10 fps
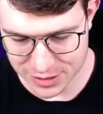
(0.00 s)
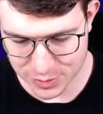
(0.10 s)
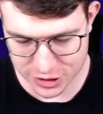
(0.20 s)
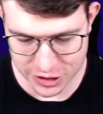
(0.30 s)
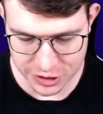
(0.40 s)
So I'm
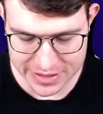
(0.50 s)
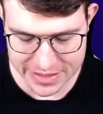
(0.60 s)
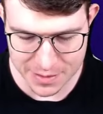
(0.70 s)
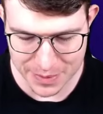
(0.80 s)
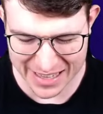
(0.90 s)
just going to use it here
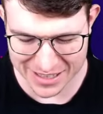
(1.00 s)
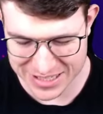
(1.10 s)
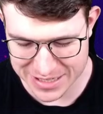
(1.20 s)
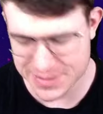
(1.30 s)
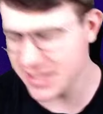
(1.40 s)
in the back. It
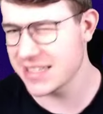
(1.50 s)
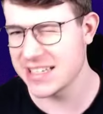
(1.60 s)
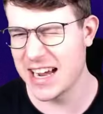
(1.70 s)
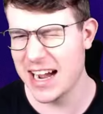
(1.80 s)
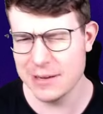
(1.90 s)
seems like it's a
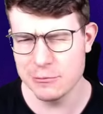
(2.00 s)
card